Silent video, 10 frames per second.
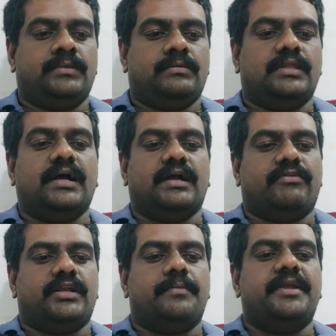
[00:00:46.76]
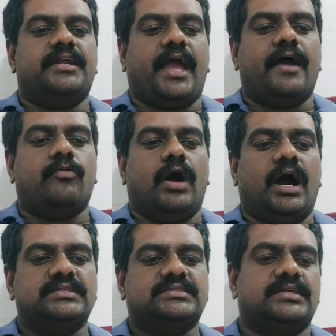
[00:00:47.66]
The government have
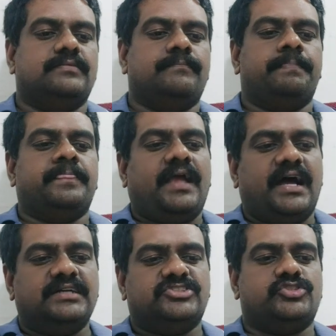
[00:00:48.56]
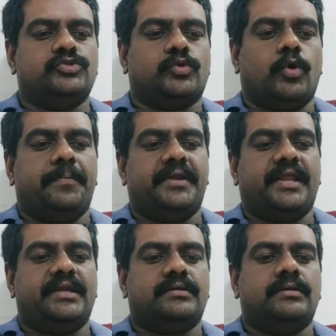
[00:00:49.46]
asked us to
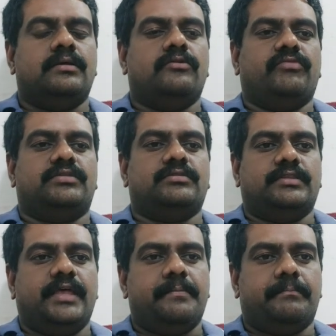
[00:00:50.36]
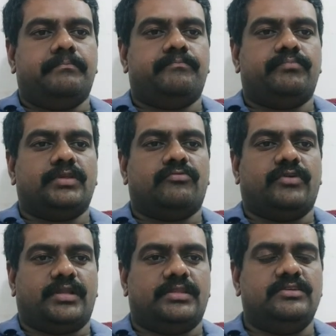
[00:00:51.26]
cooperate with them
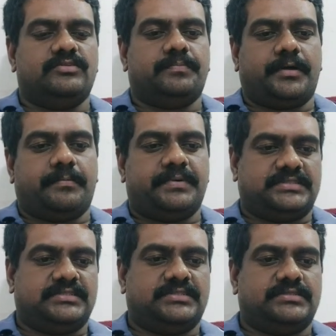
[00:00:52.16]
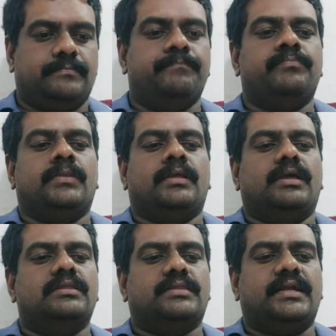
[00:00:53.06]
for this purpose.
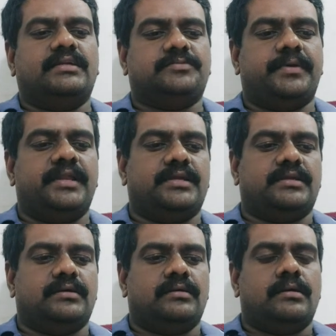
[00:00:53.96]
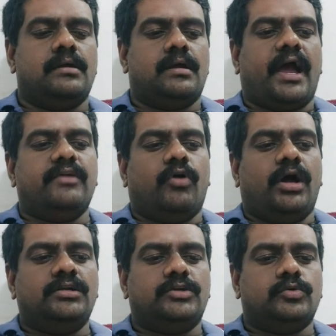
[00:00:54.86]
In that spirit, I
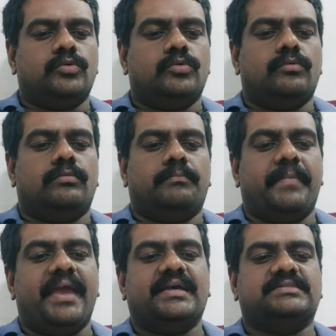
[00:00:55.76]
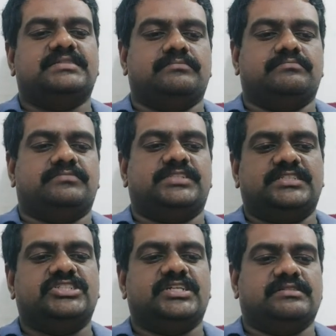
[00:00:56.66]
want to make some
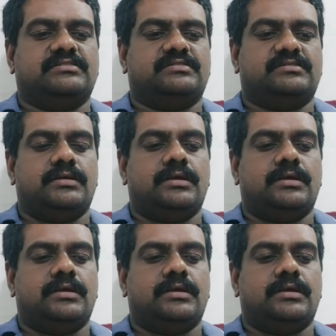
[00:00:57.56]
suggestions